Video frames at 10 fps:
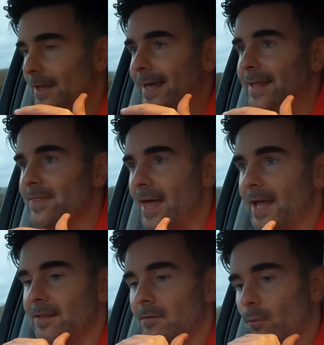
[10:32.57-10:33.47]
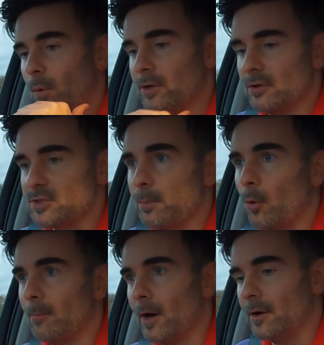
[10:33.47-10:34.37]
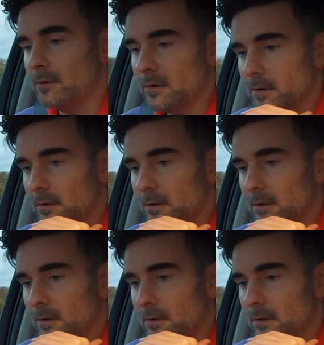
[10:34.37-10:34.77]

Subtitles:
and then when you're in sport mode,